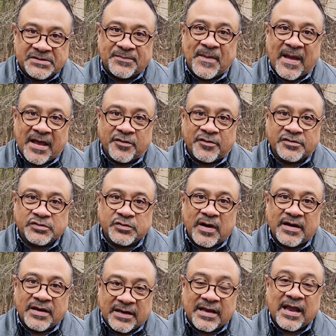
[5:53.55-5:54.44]
matters,
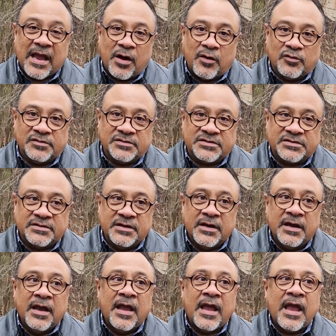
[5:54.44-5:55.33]
right? It counts.
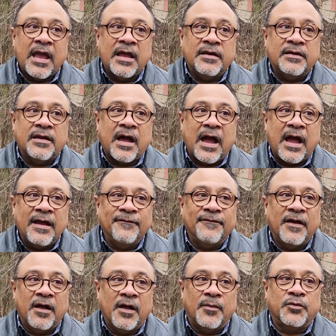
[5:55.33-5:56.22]
And
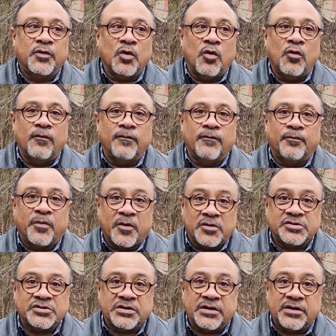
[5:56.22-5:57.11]
I've helped
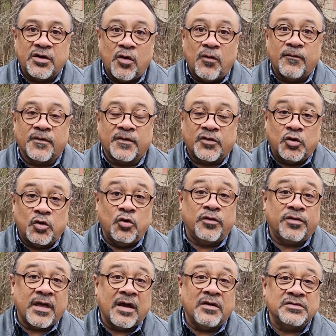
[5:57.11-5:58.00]
personally over
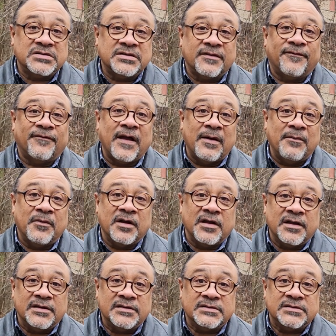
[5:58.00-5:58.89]
2,000
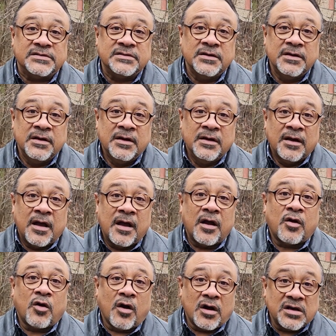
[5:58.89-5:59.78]
families
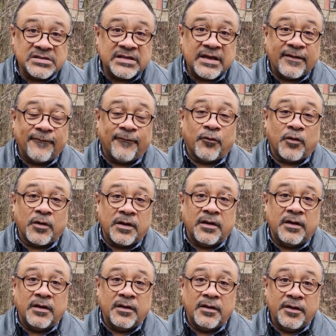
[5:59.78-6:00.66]
across that
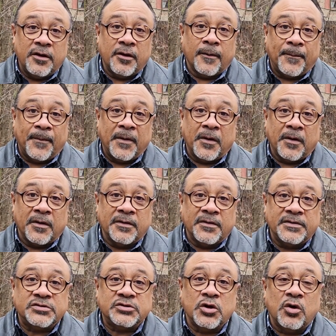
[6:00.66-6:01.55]
40-year
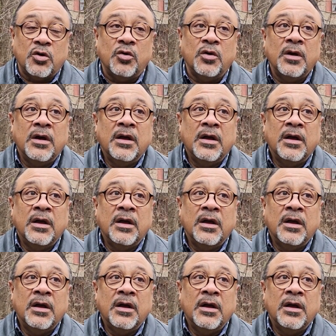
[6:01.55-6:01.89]
period. So